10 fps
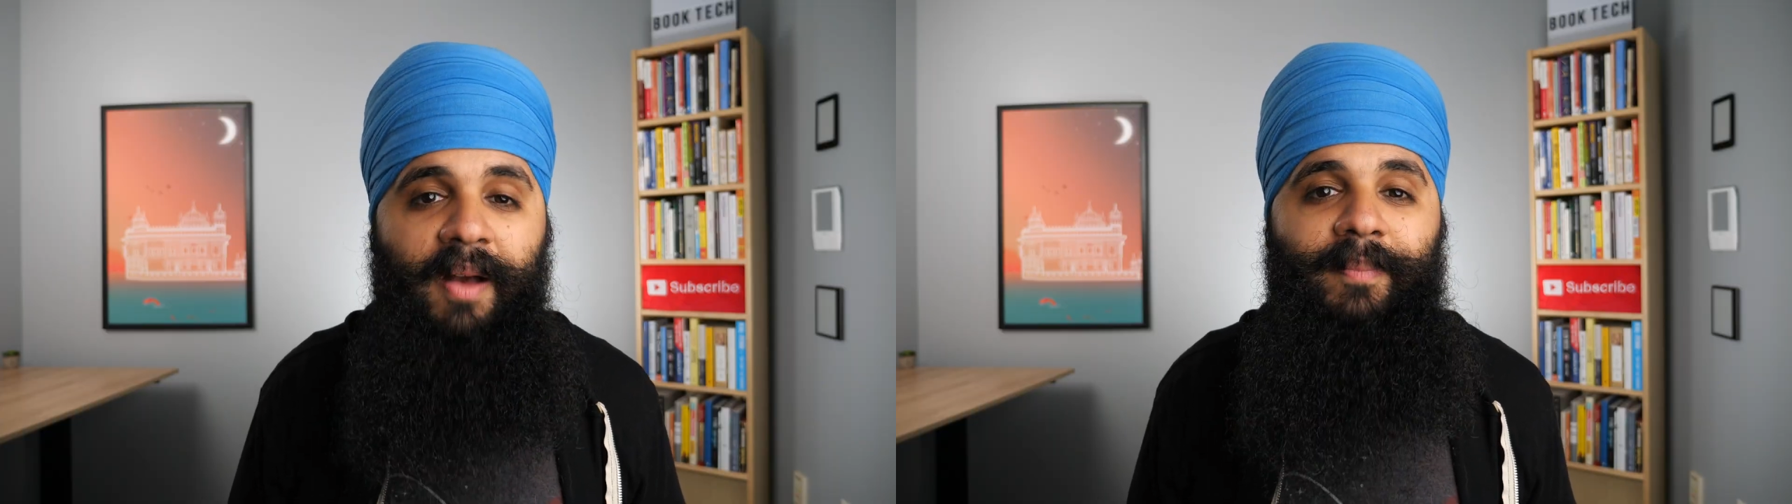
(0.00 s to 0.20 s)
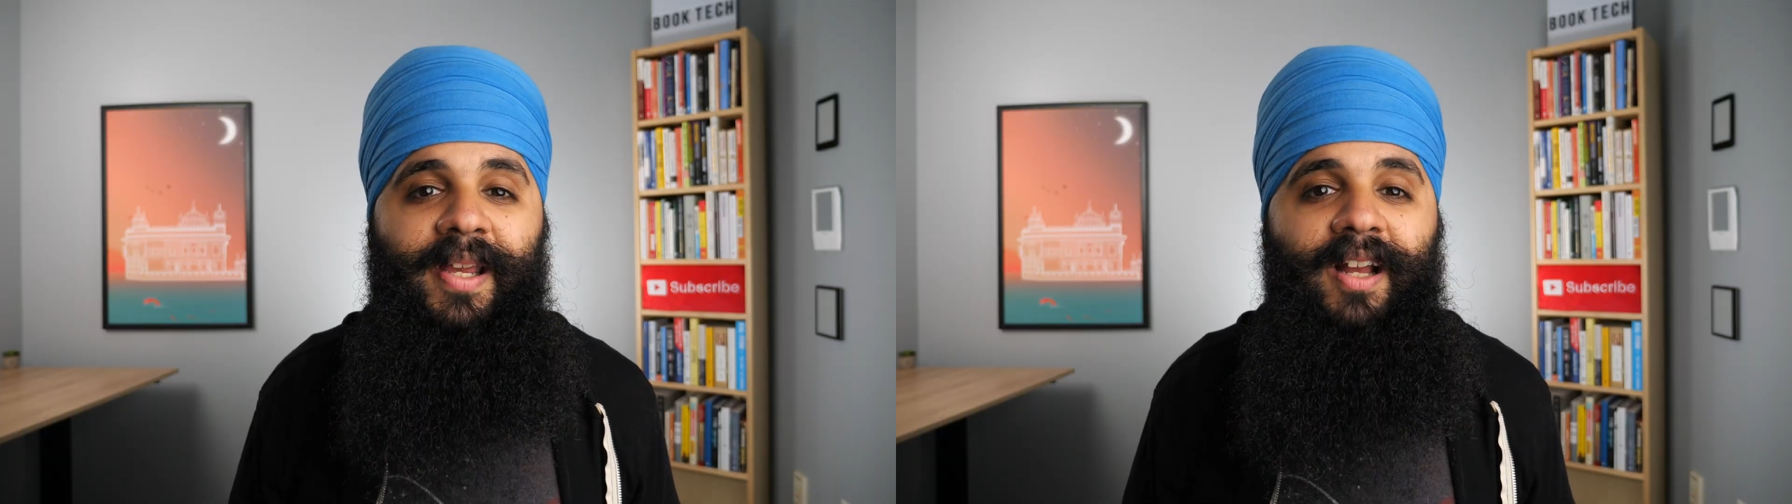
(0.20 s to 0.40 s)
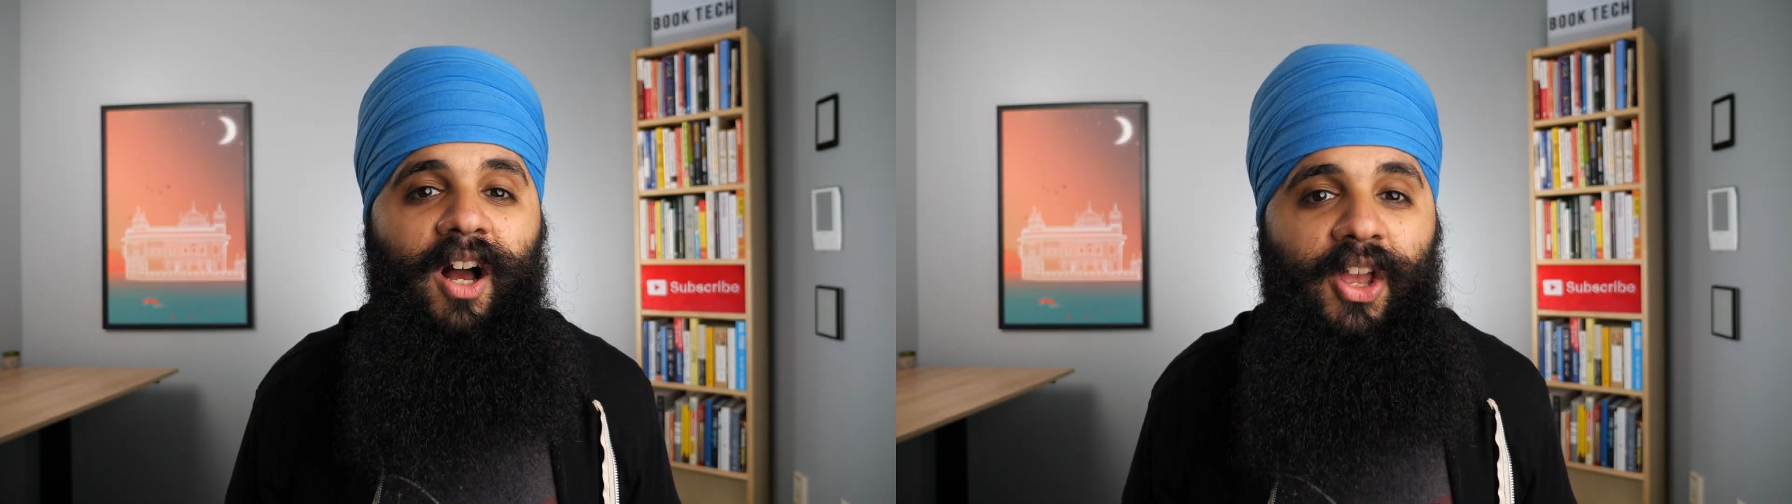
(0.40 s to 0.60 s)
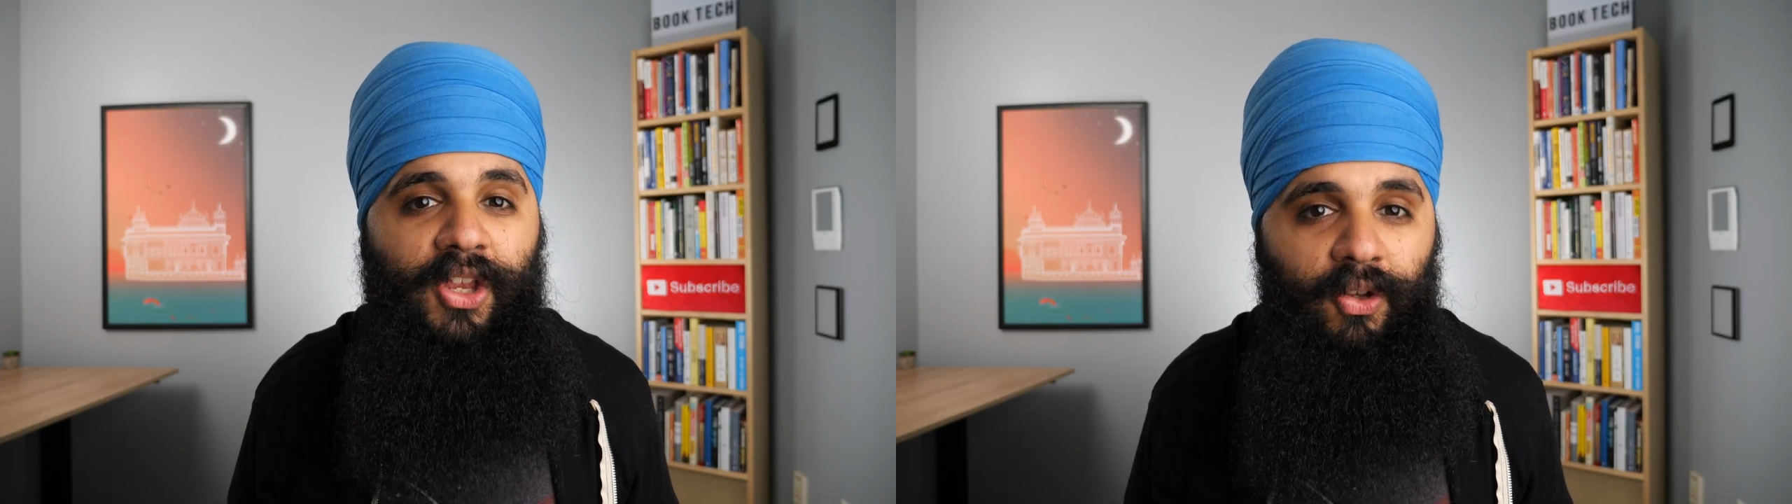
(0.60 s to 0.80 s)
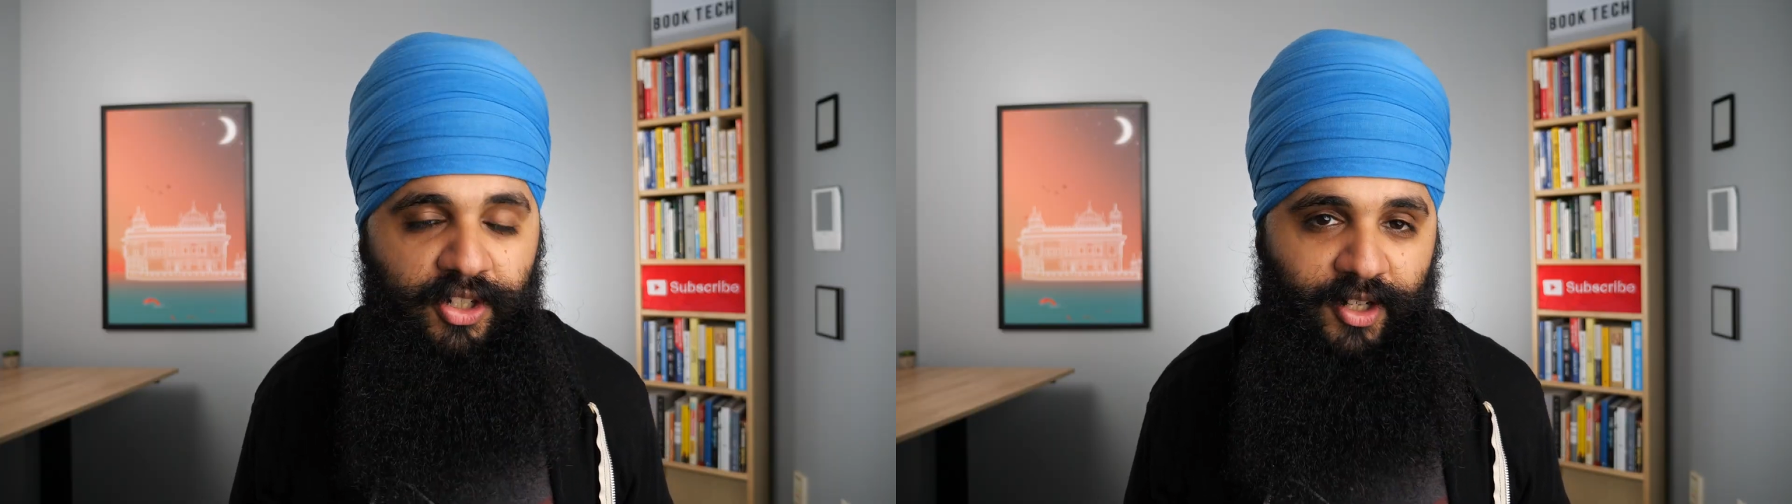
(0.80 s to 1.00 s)
make a
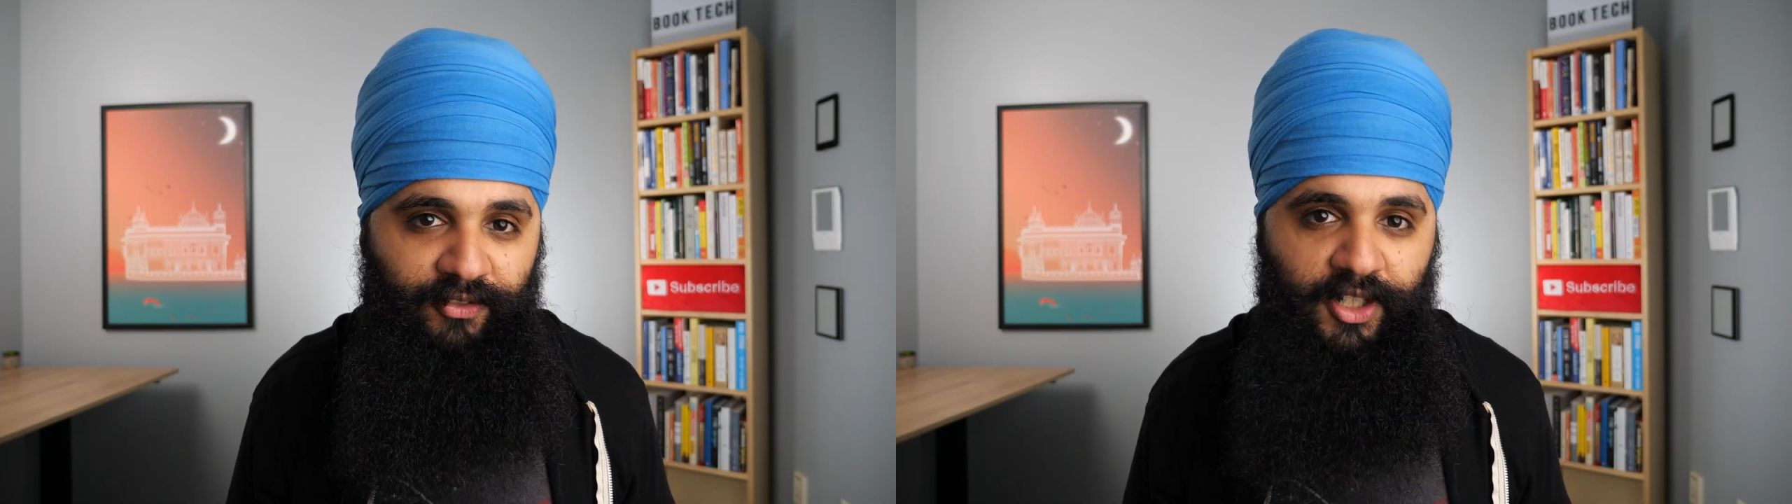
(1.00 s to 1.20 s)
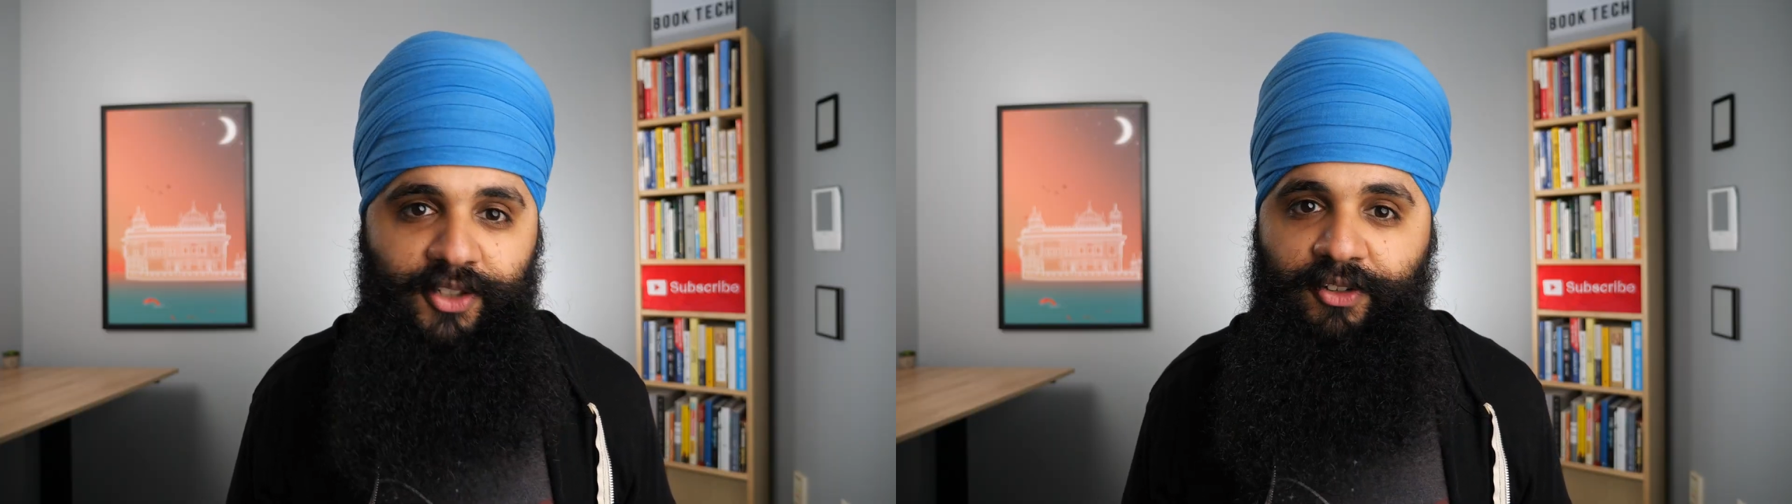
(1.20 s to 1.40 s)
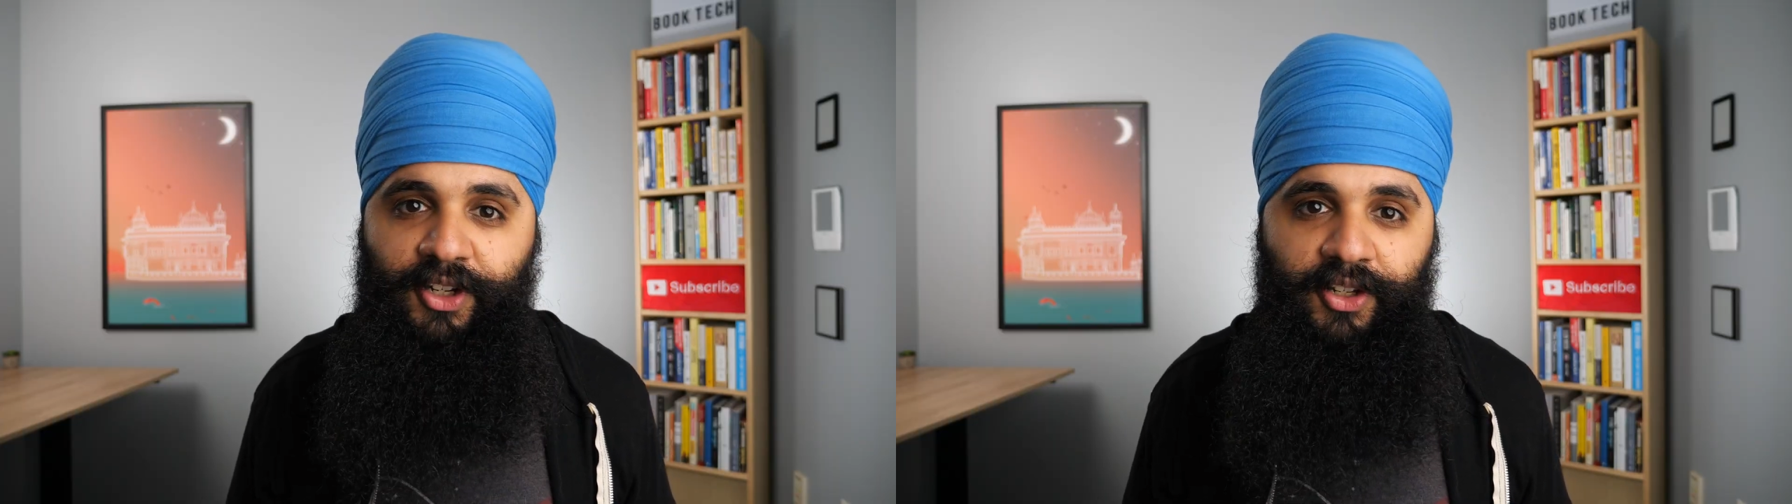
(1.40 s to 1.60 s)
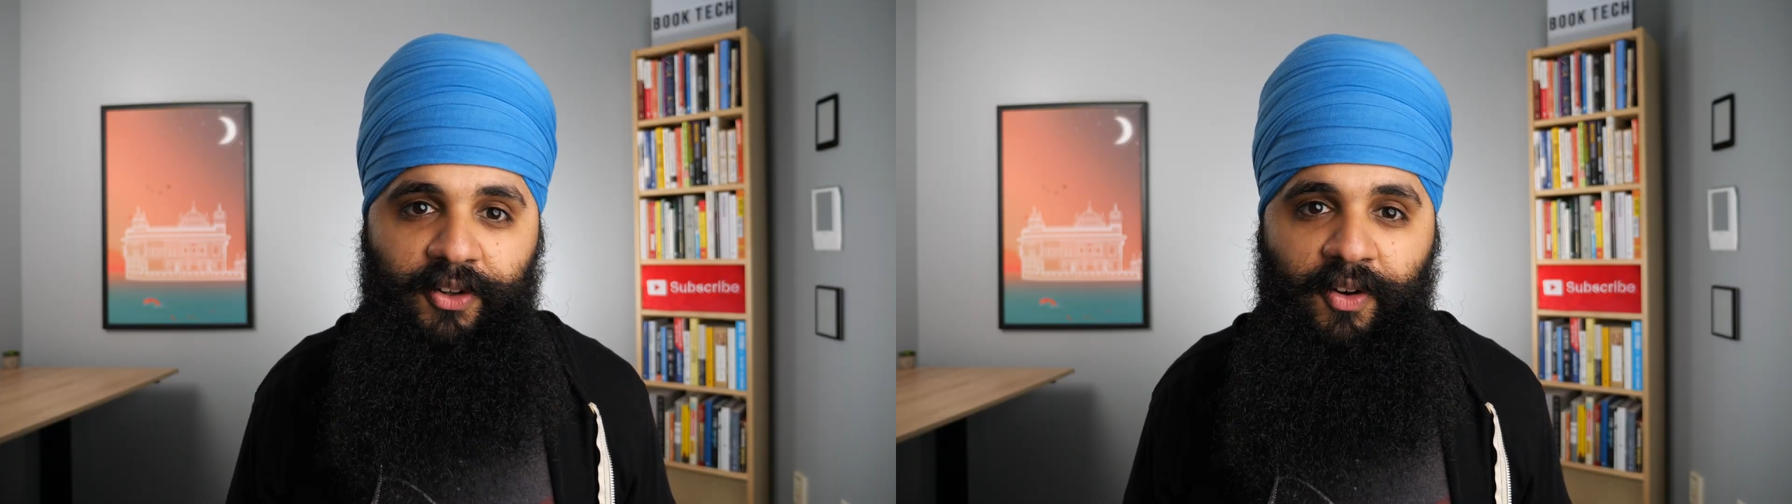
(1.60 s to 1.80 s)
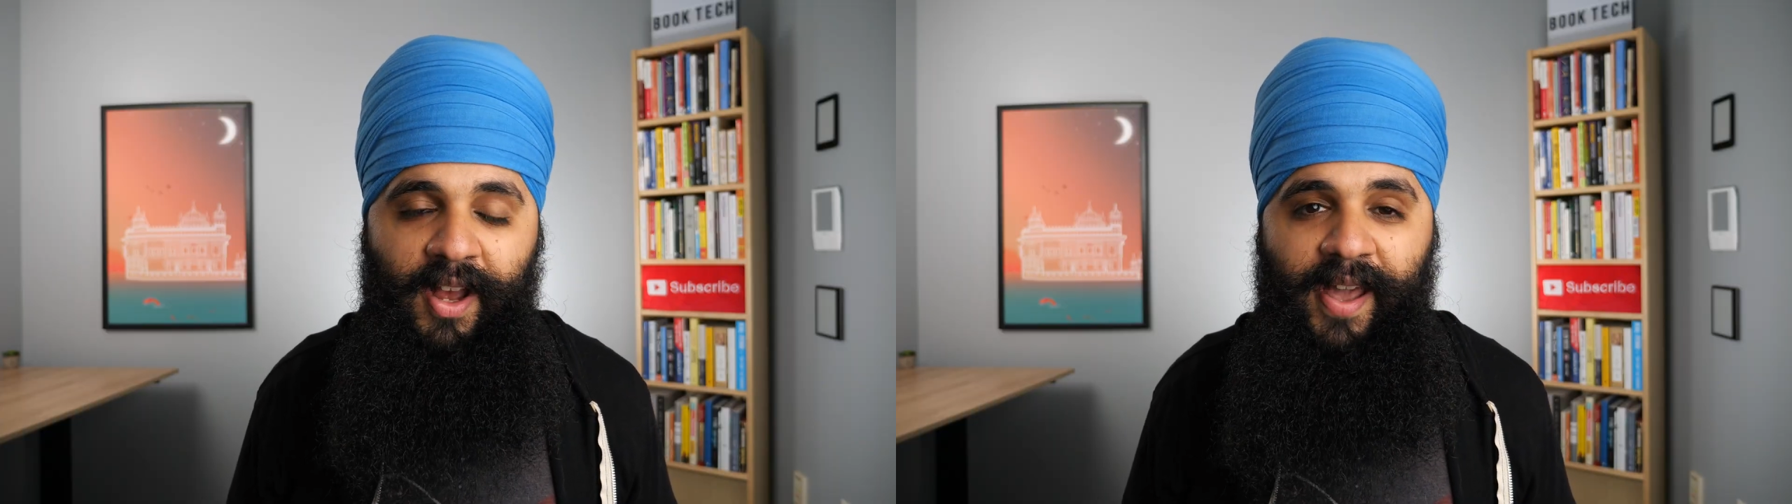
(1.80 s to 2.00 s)
huge difference for
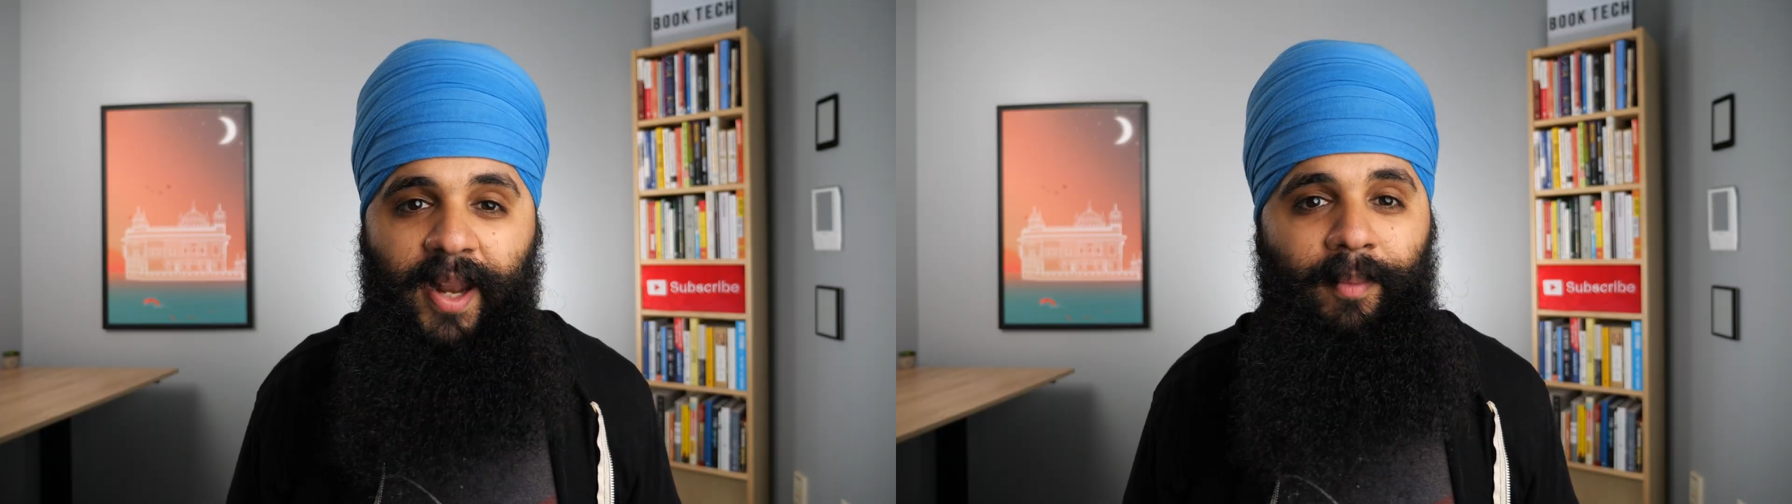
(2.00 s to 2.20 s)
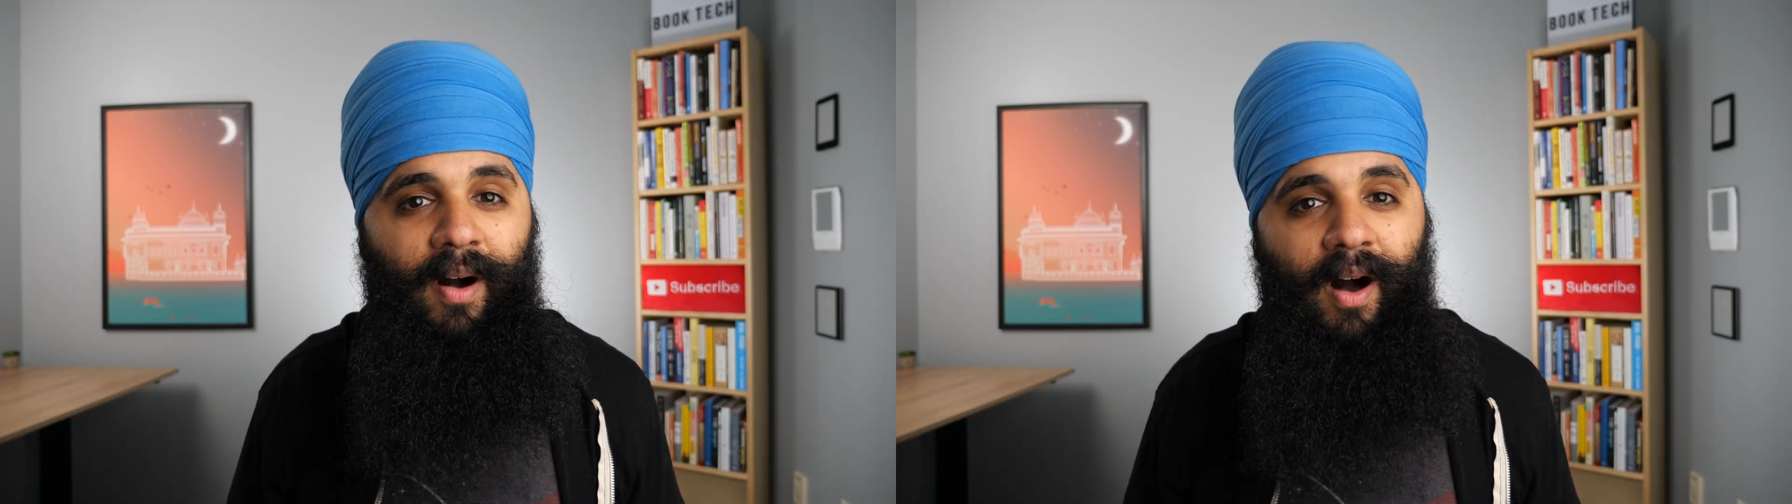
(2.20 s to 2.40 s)
you. And I'm